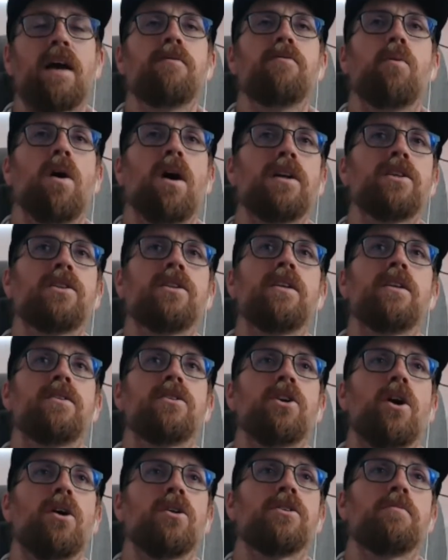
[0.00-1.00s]
watched
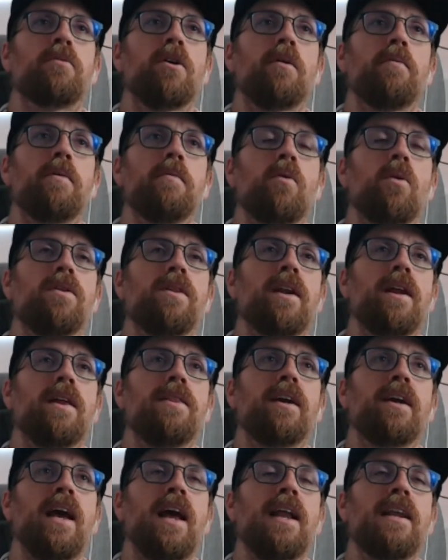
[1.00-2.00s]
Charlton probably more than I
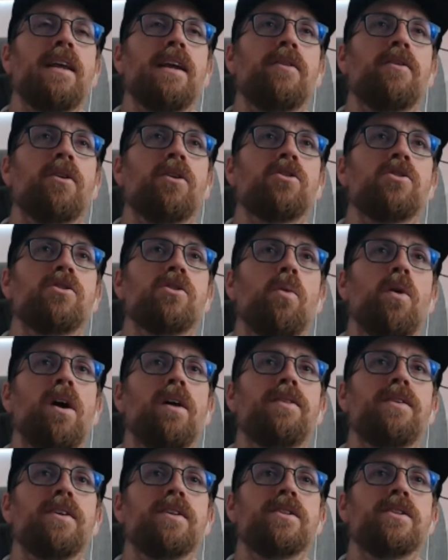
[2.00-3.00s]
think any other
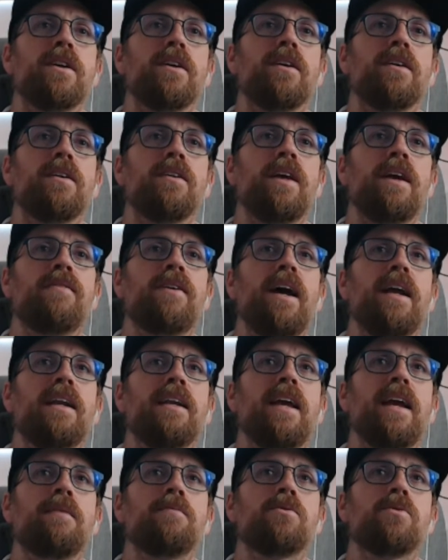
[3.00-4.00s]
squad this year. They've had
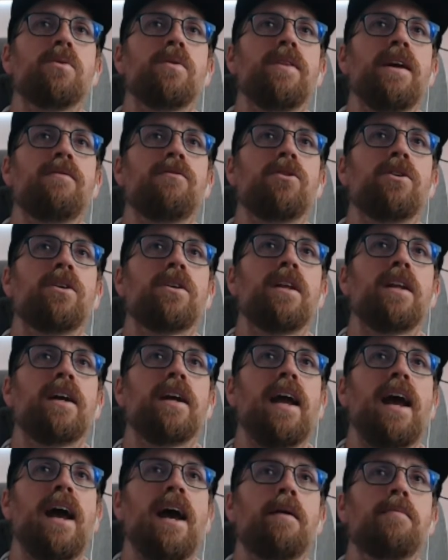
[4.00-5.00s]
games where they've looked
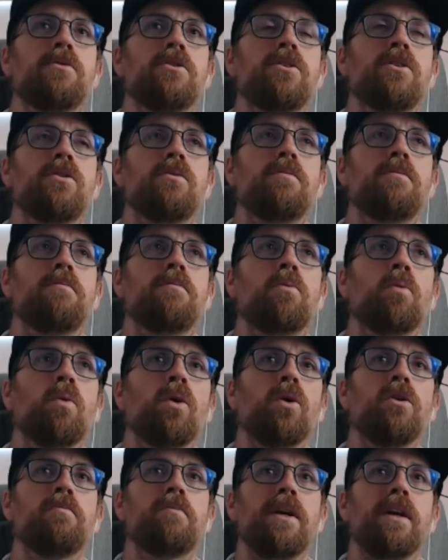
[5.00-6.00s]
like absolute
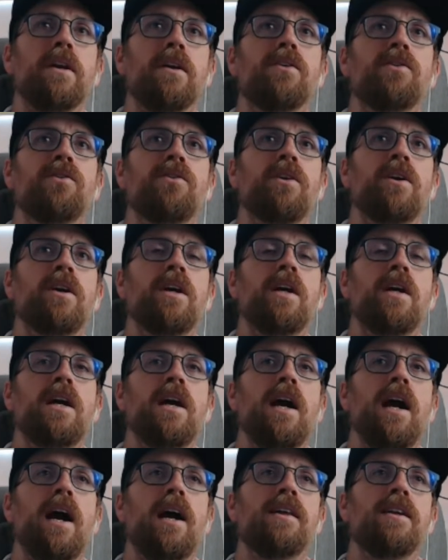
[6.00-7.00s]
world beaters.
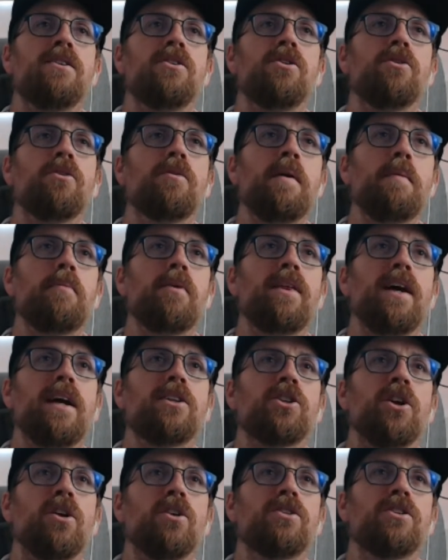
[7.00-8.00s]
And then do you remember that
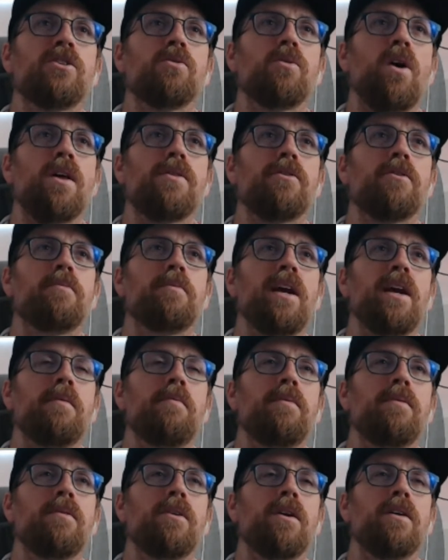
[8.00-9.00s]
Charlton-Rotherham
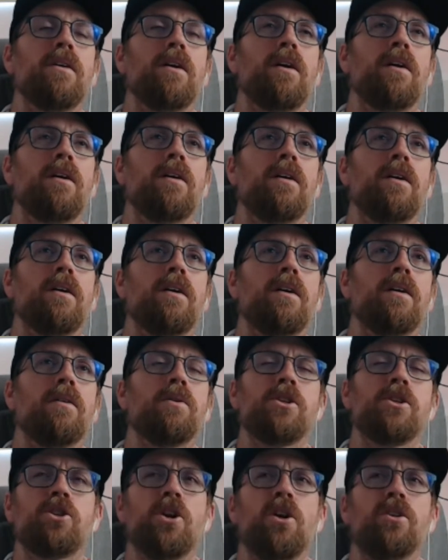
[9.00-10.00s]
game?
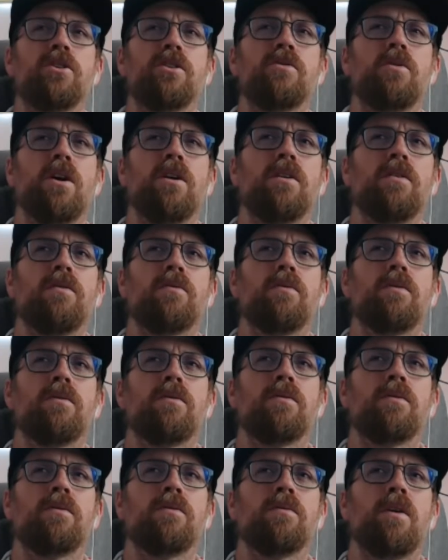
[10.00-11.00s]
Was it
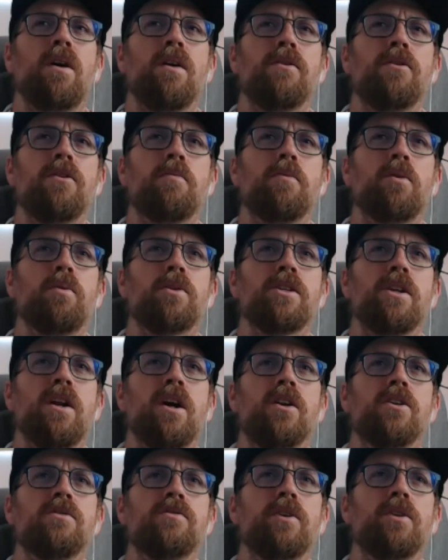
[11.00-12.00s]
Charlton-Rotherham or was it
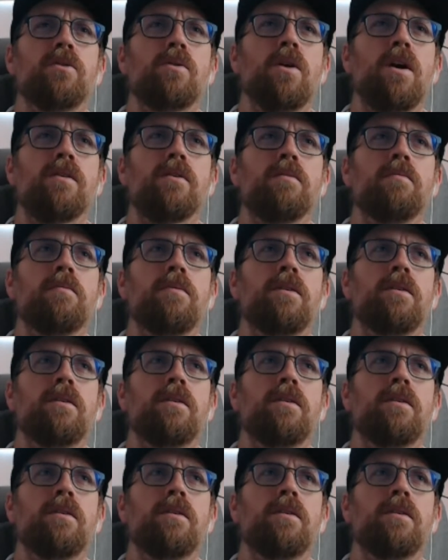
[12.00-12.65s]
Huddersfield-Rotherham?